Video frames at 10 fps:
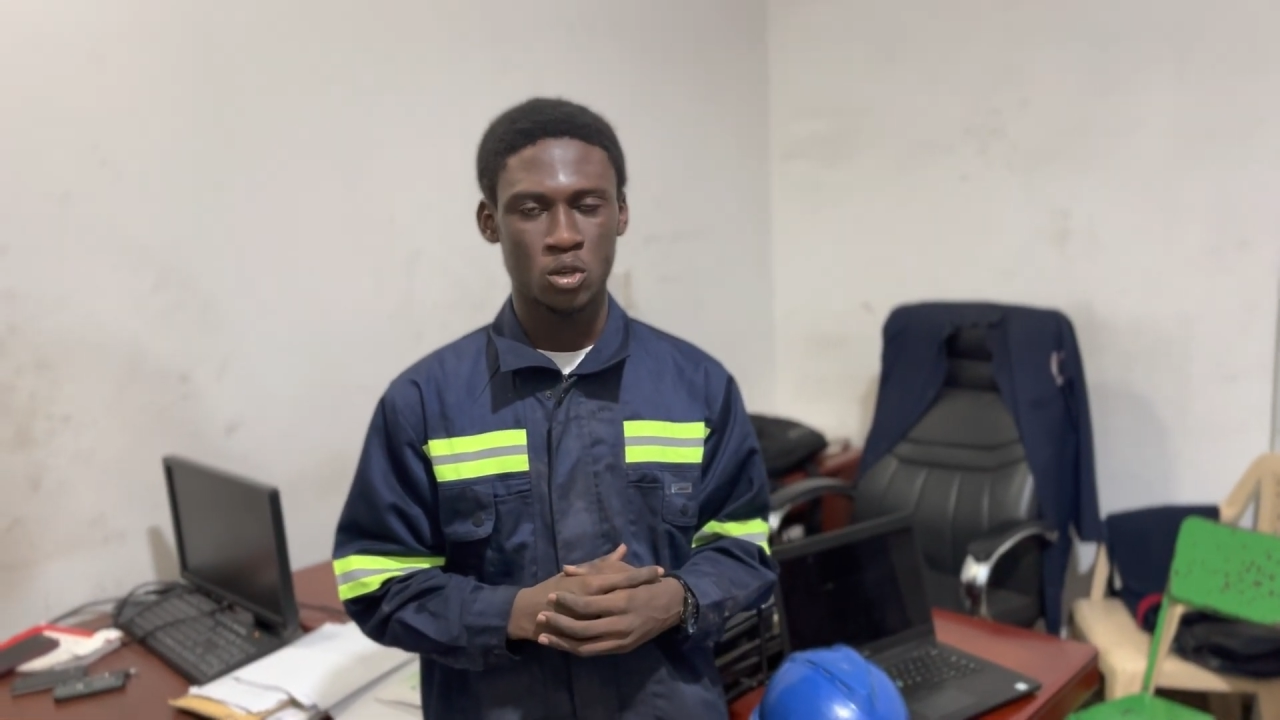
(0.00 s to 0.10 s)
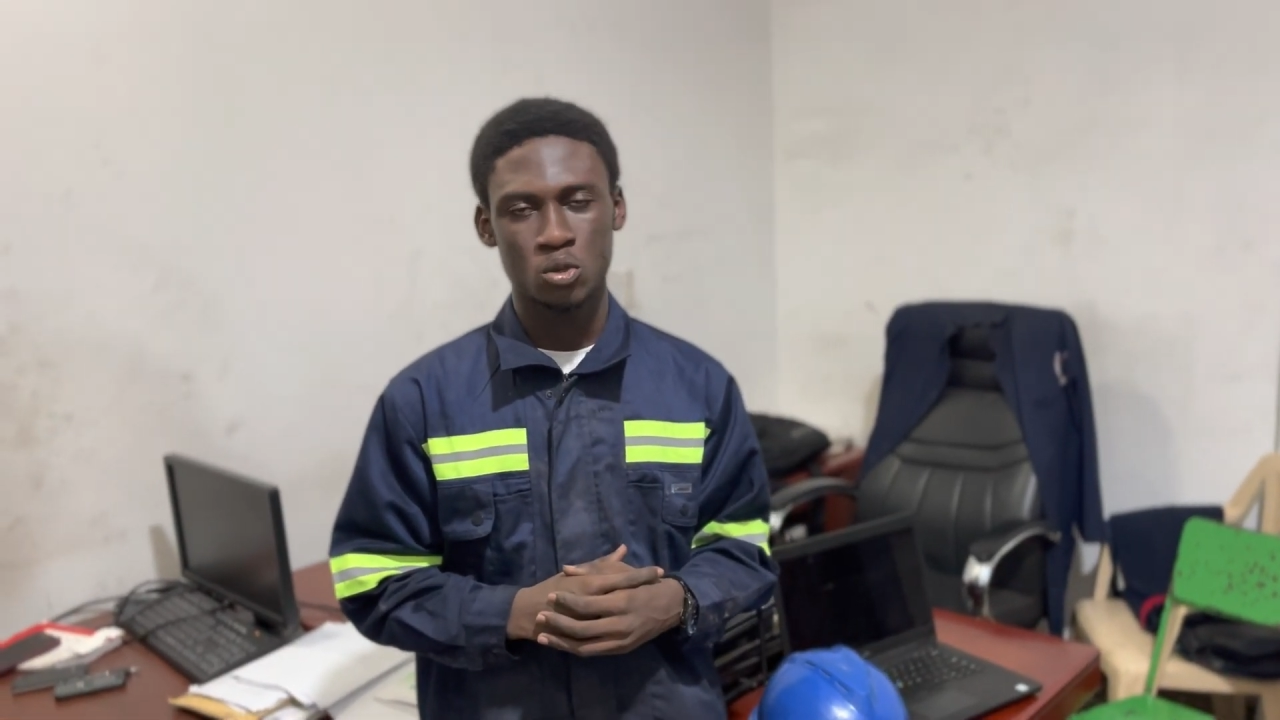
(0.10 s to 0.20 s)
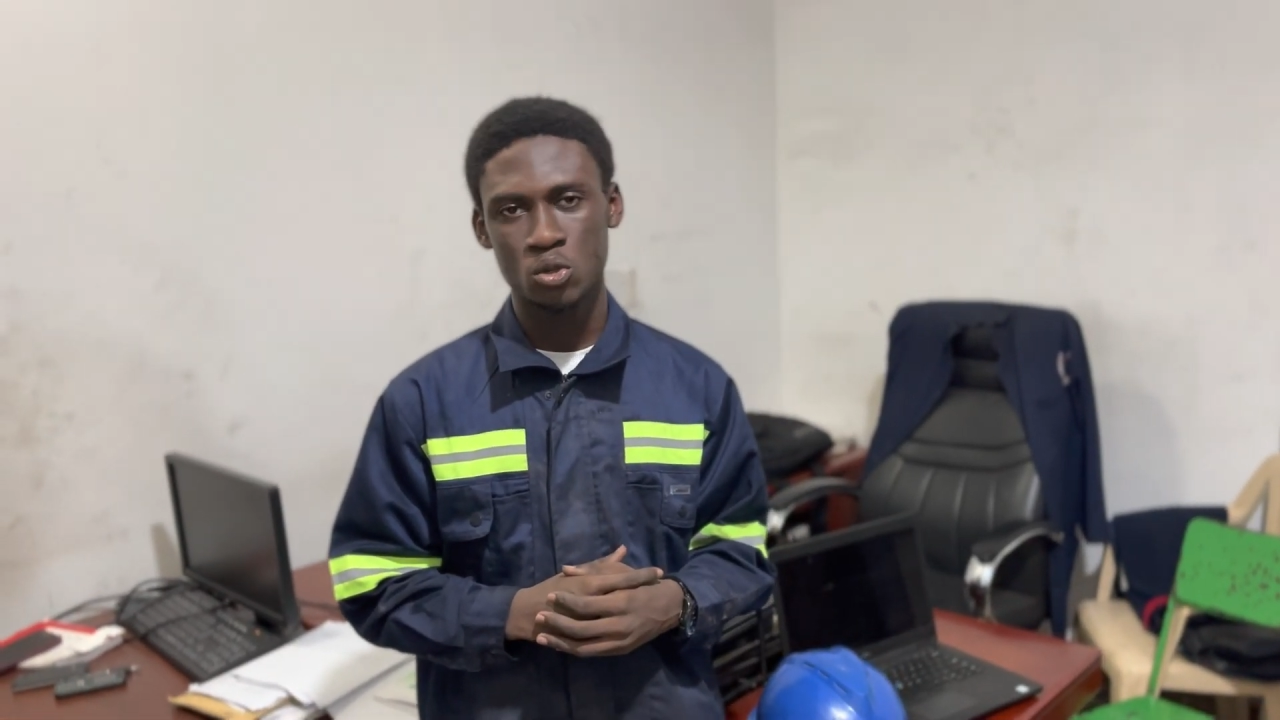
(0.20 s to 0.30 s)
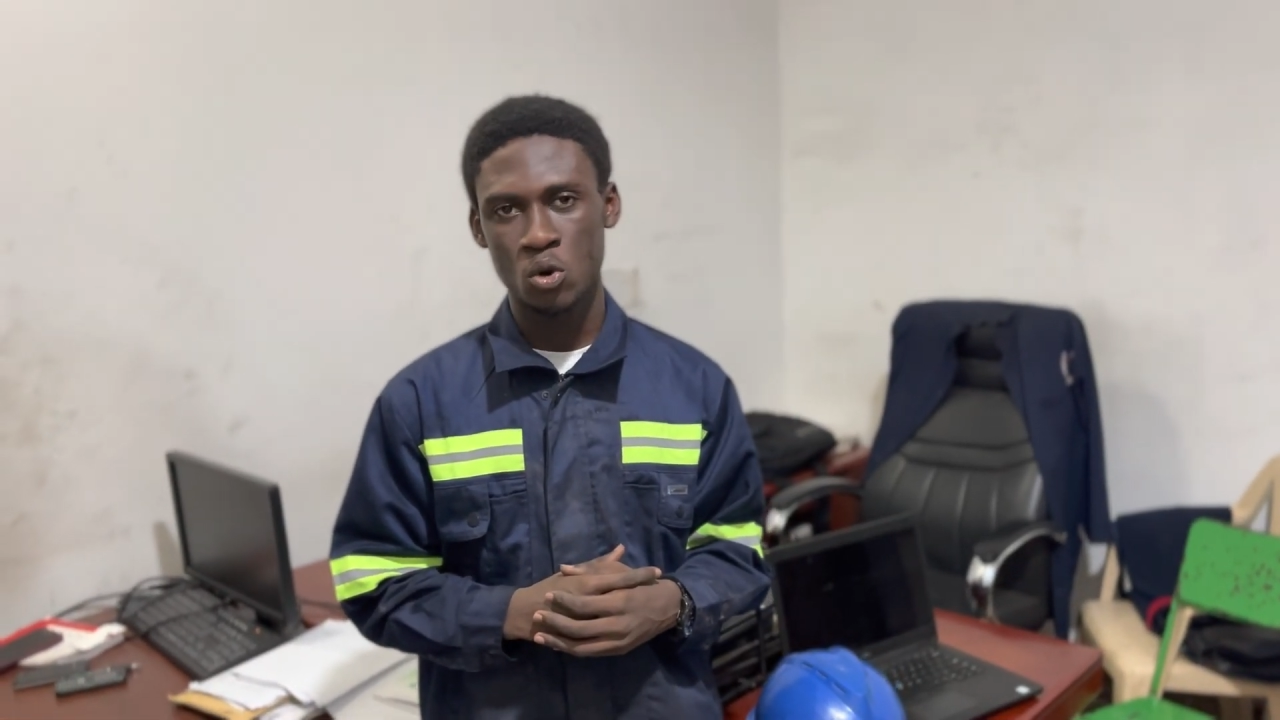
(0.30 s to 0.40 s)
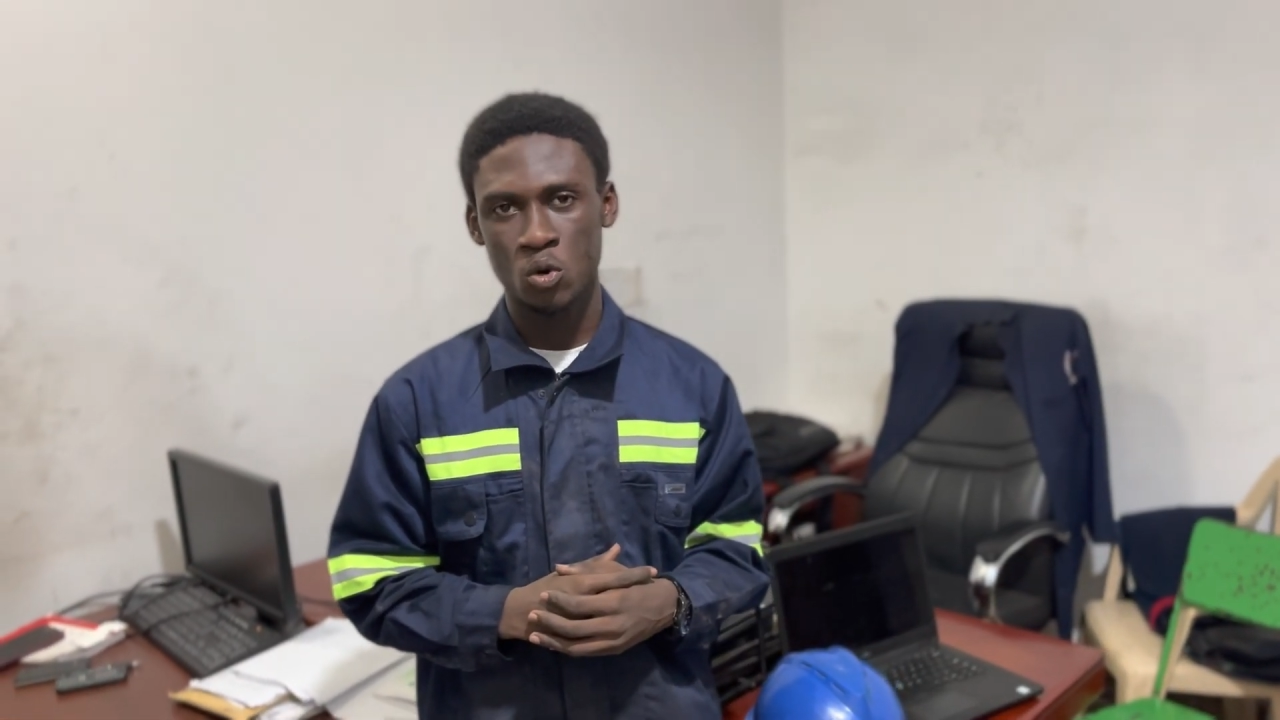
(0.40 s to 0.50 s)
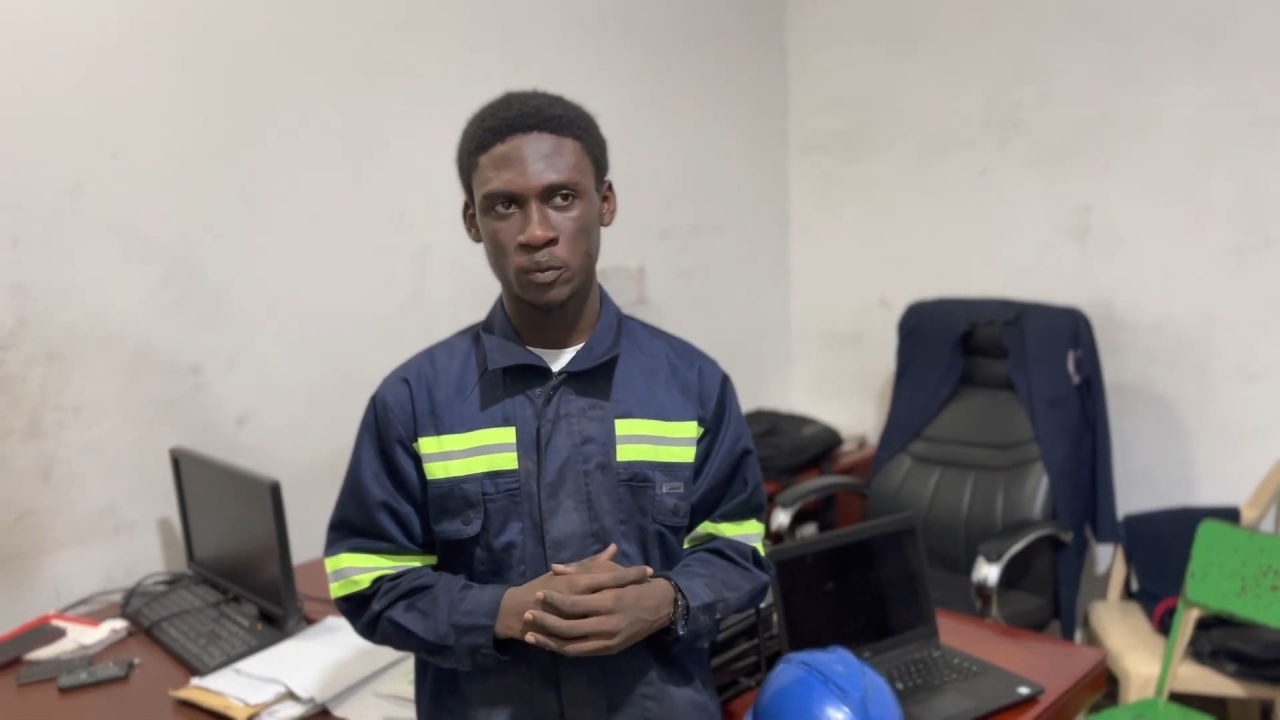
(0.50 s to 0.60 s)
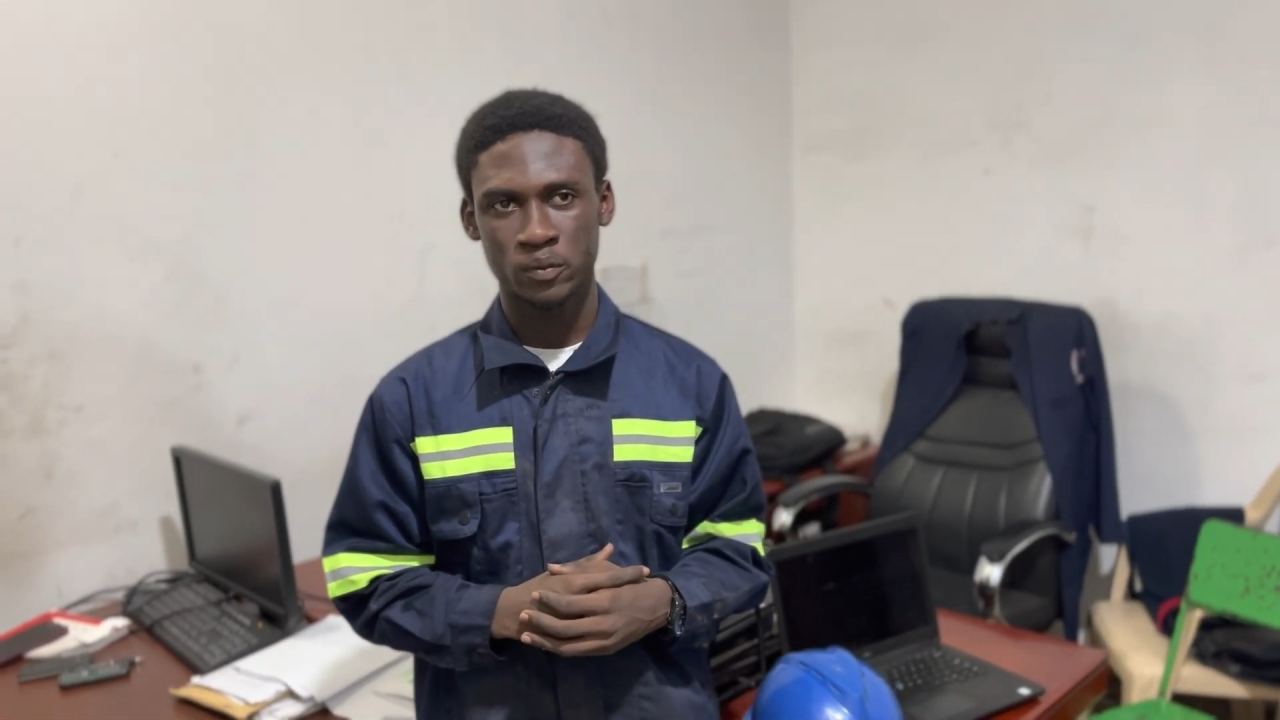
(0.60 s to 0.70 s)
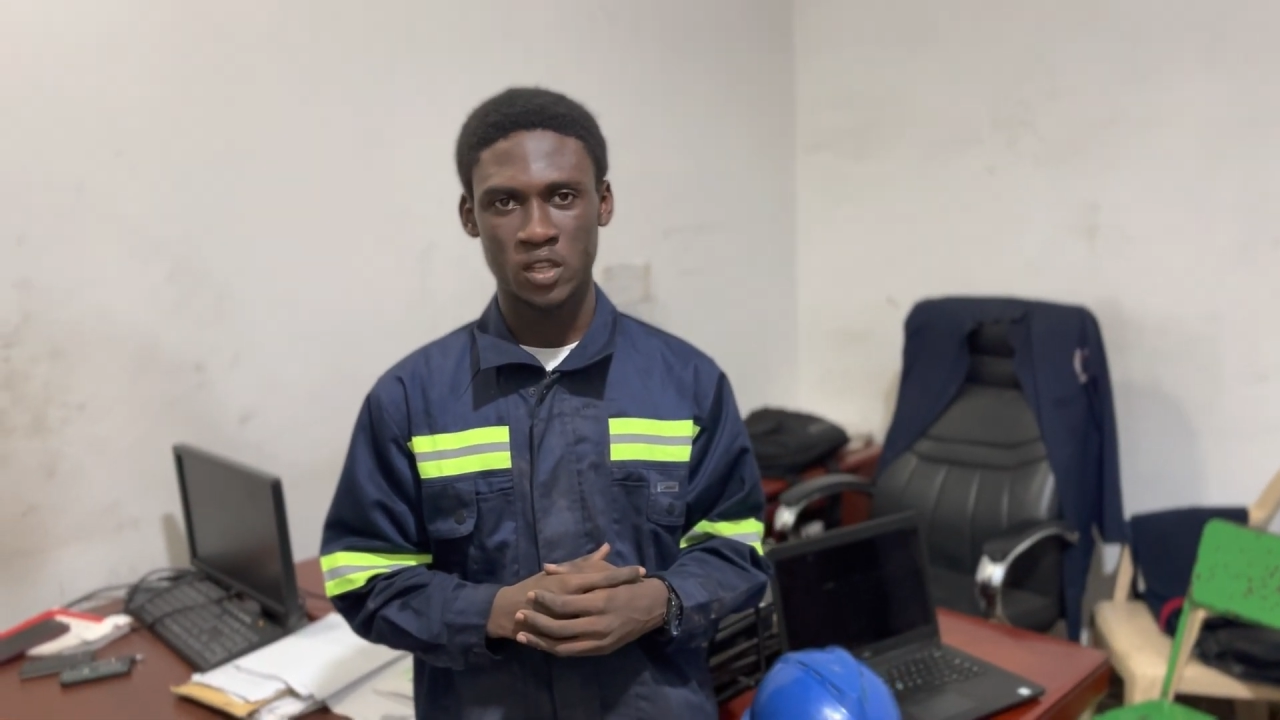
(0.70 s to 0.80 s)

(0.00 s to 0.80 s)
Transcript: so